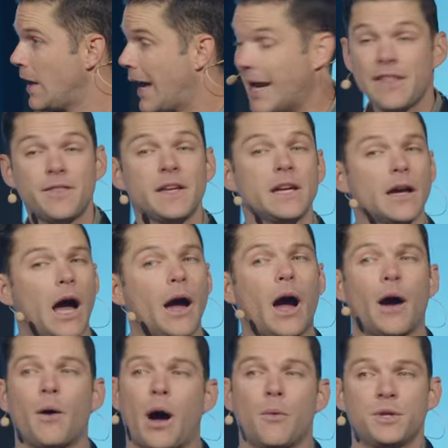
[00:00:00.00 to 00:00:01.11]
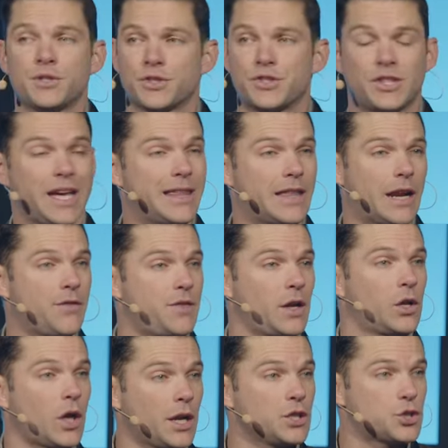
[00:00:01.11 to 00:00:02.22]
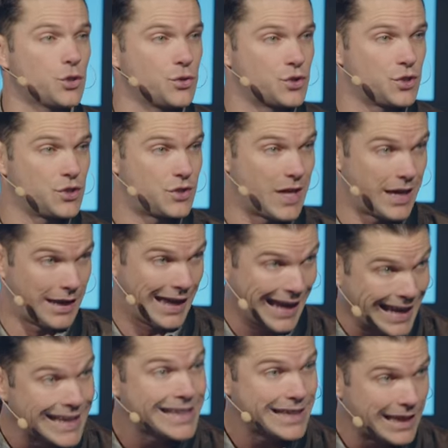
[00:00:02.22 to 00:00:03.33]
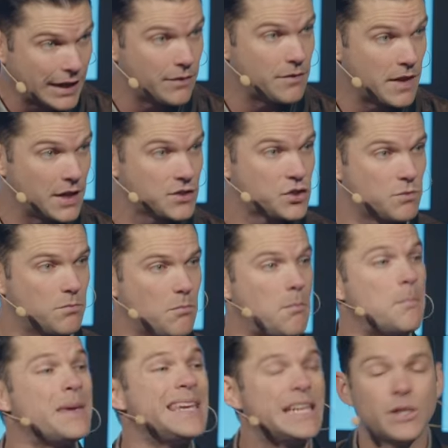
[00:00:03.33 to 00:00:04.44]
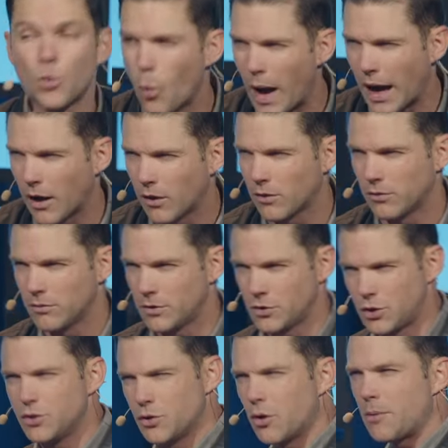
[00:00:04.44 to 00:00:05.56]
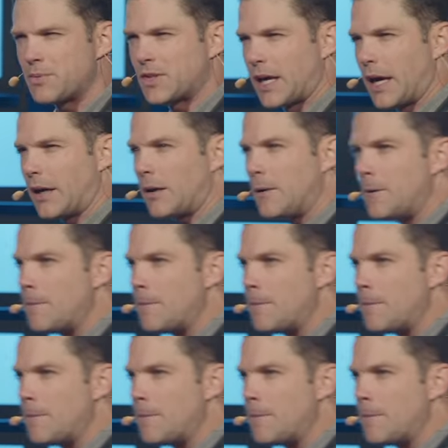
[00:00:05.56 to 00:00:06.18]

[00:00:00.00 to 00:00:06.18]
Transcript: And I think, I, I want to just say that I think a lot of churches that aid in this mean well. Do you, do you know what I'm saying?